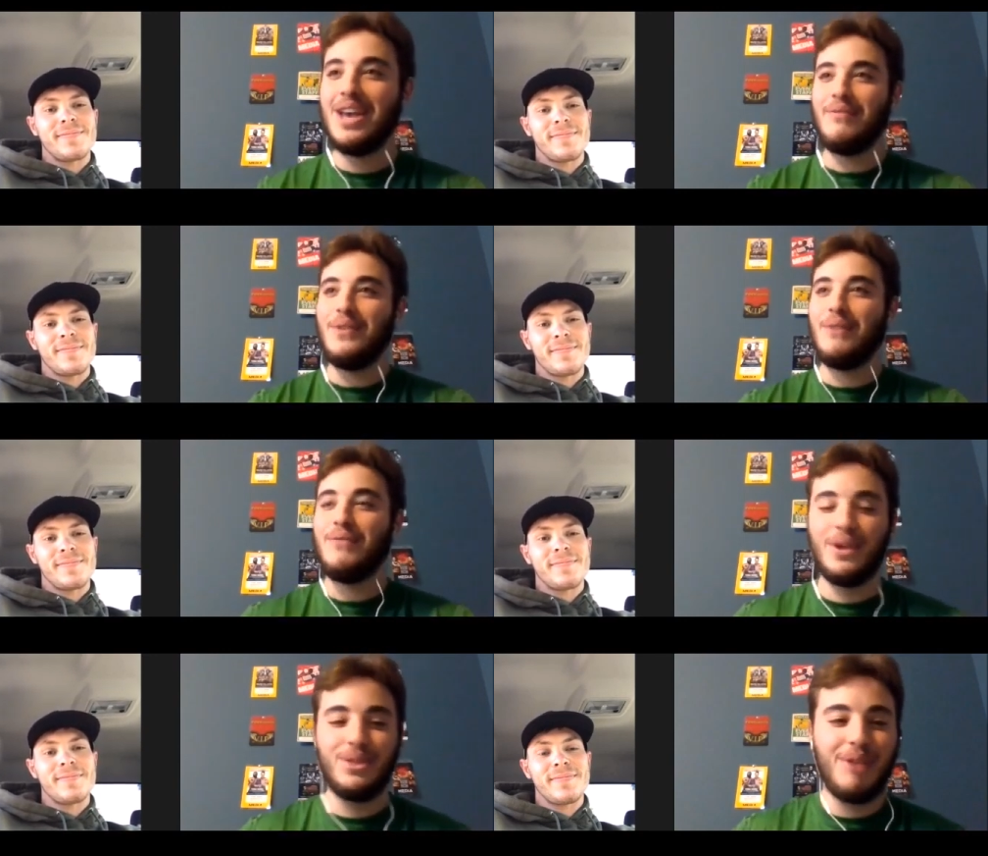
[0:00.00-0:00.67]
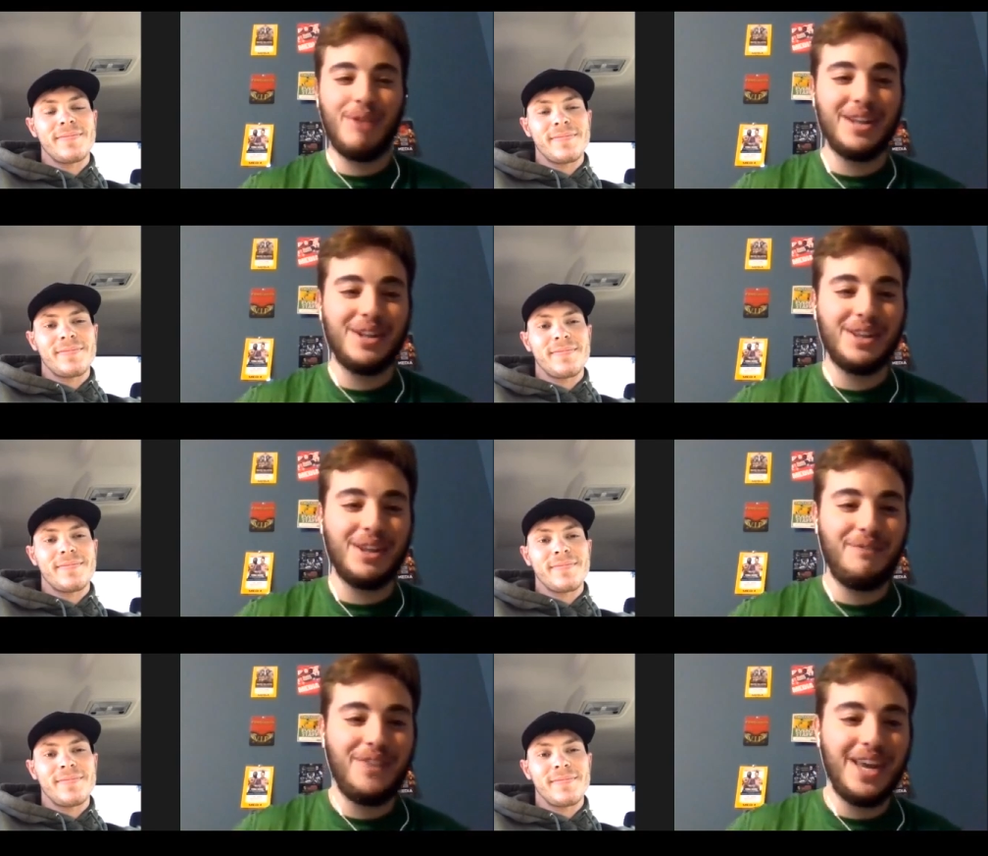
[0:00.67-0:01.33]
Speaker 1: if you feel threatened on
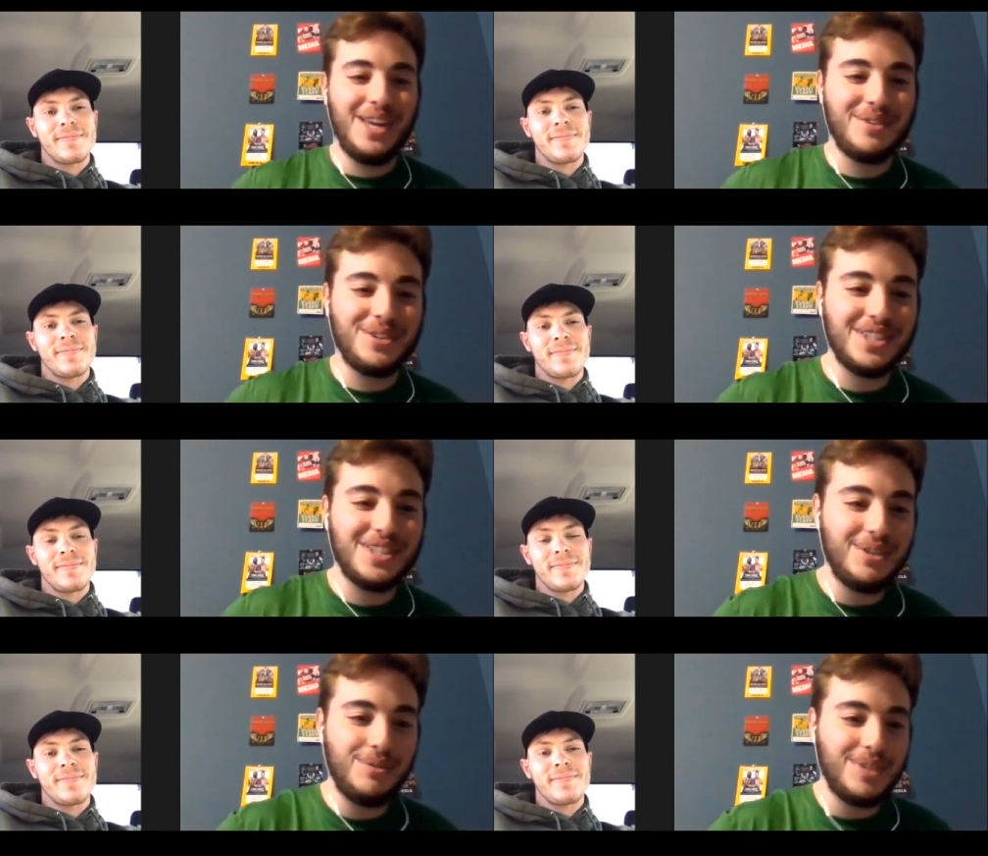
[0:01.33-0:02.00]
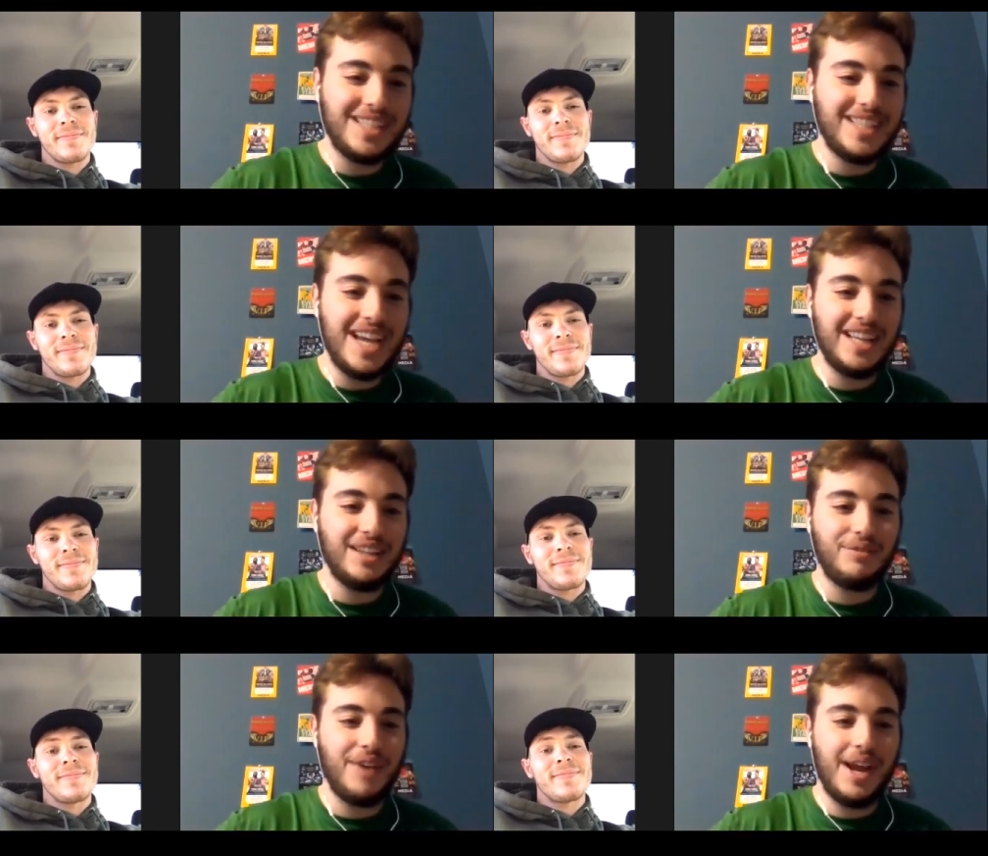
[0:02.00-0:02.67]
the feet you can just you dictate
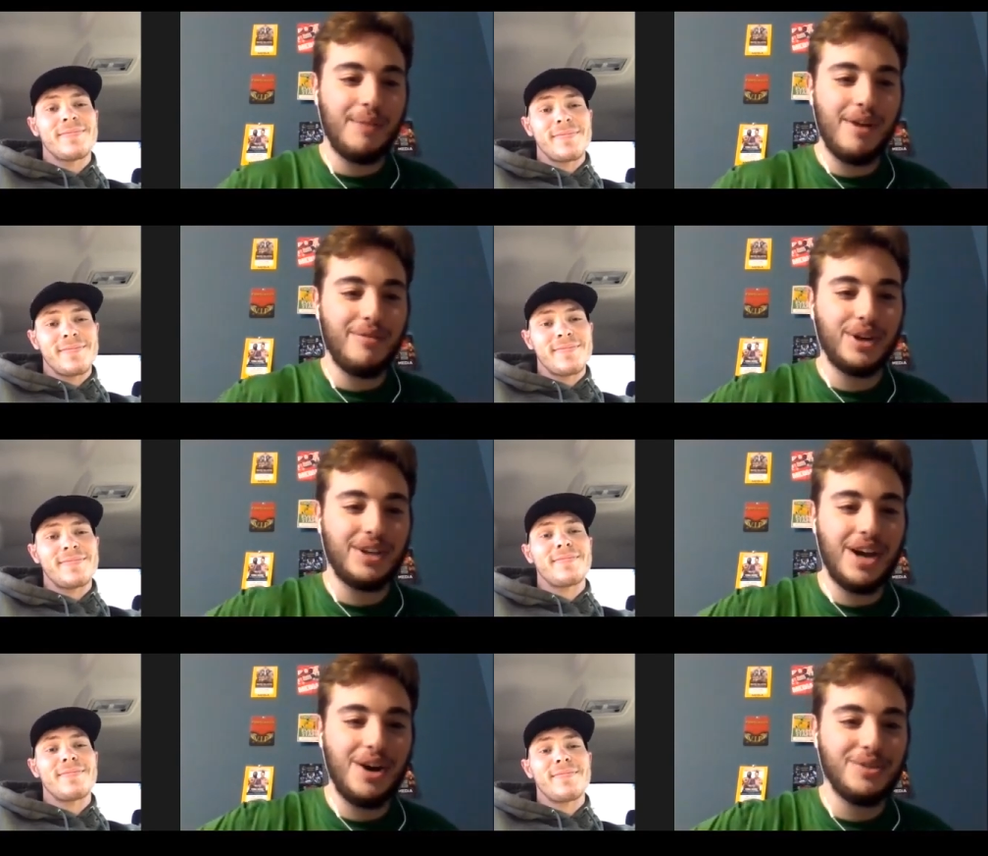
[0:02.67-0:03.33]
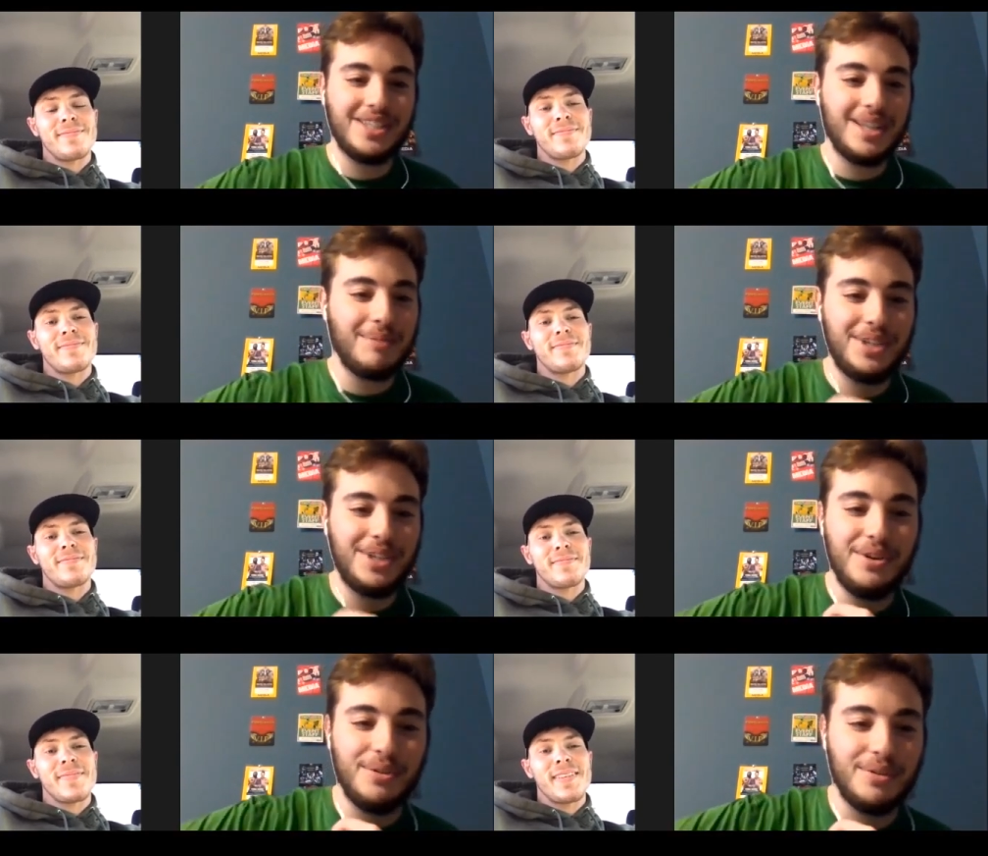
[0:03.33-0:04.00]
the fight wherever it goes it's up
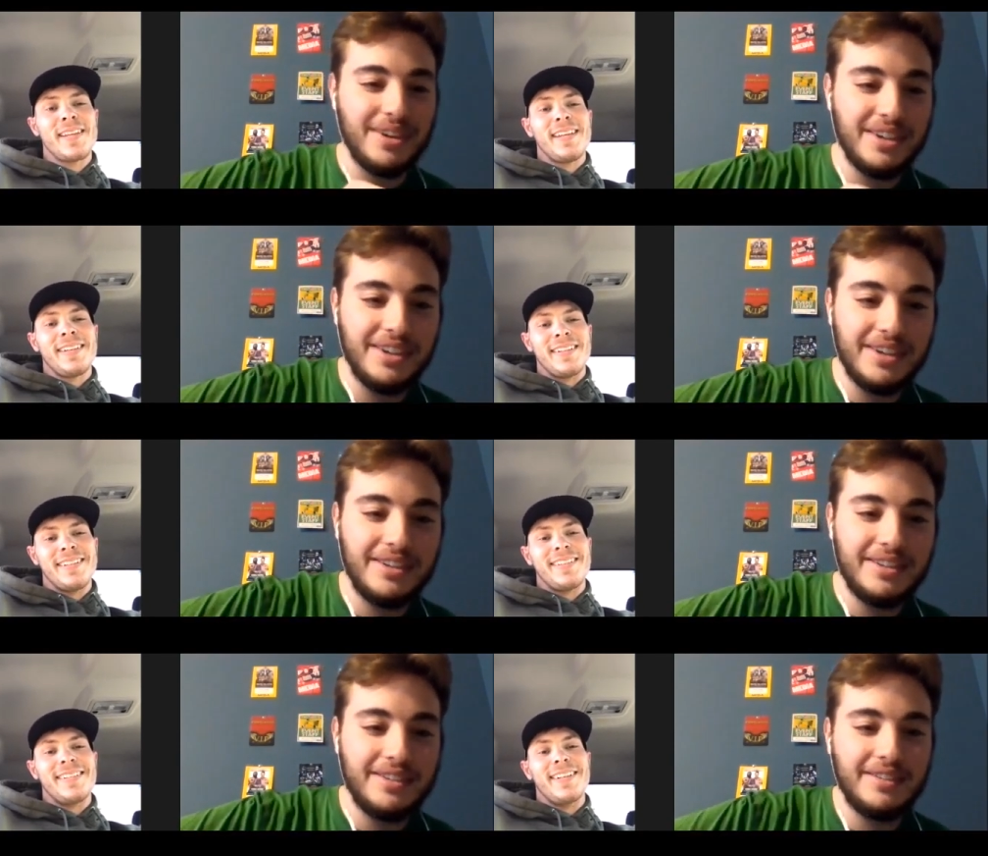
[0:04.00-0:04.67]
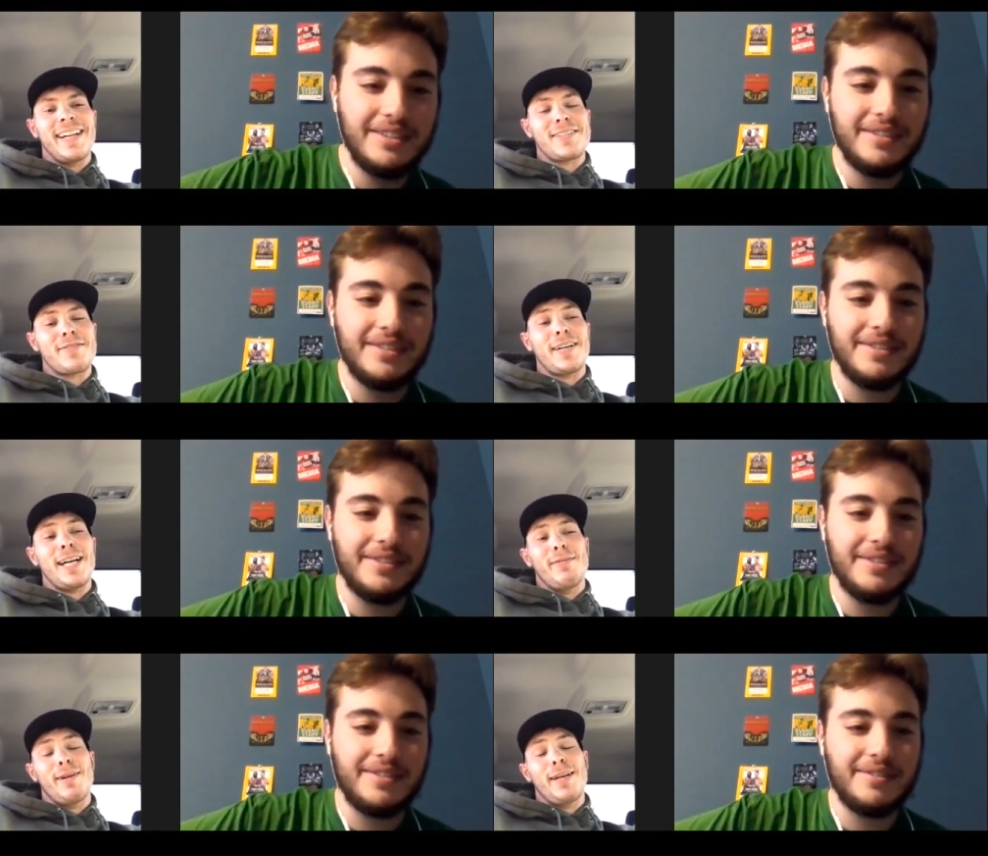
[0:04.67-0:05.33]
to you
Speaker 2: that's right
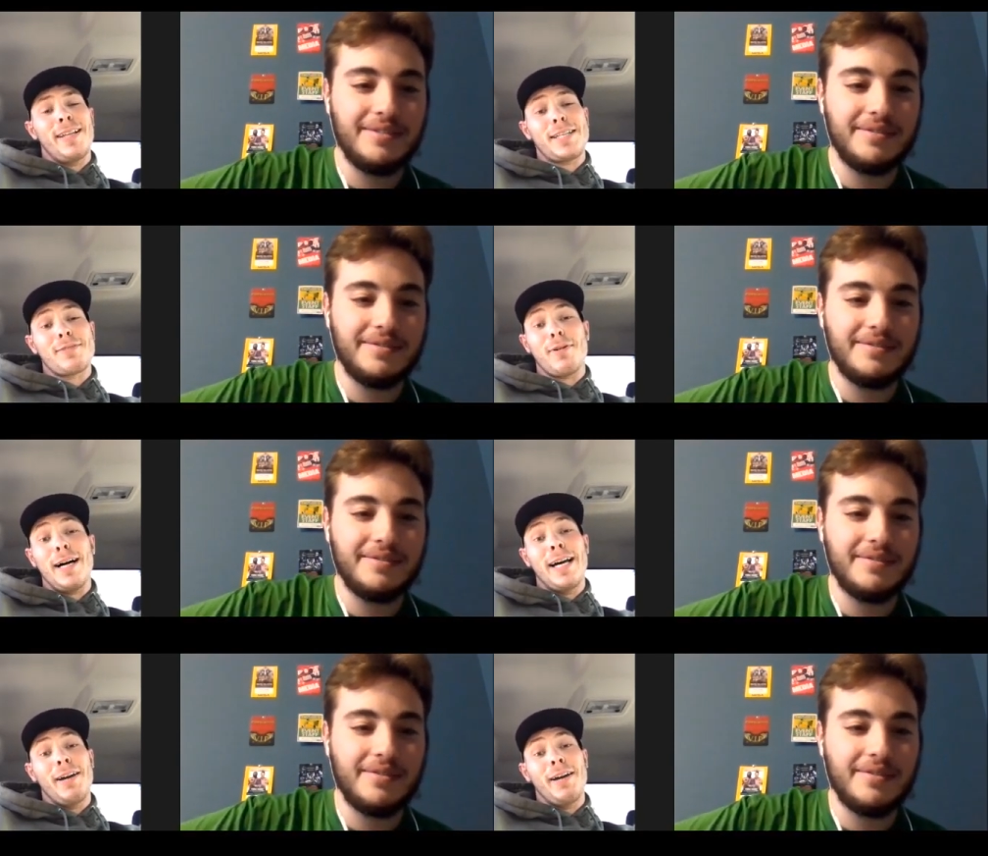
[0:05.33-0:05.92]
man that's why